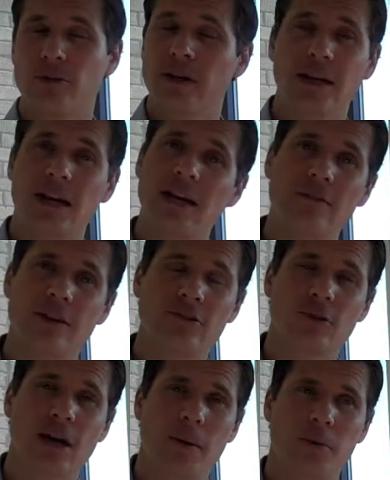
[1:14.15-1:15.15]
We didn't get any
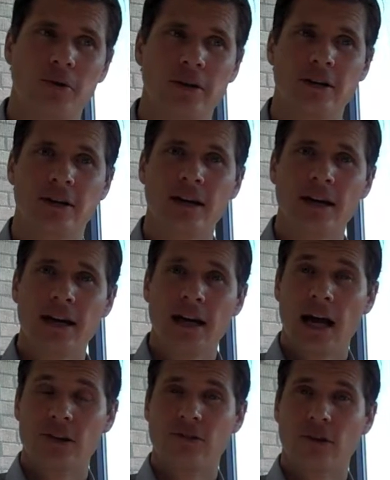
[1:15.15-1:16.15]
venture capital, and
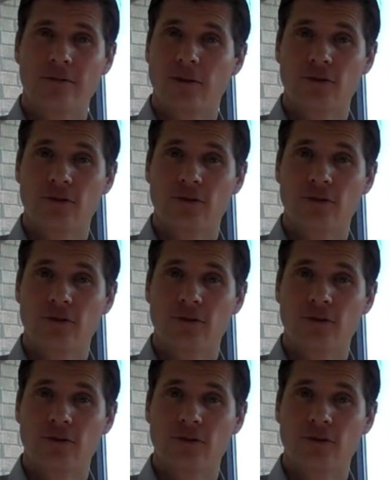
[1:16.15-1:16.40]
so the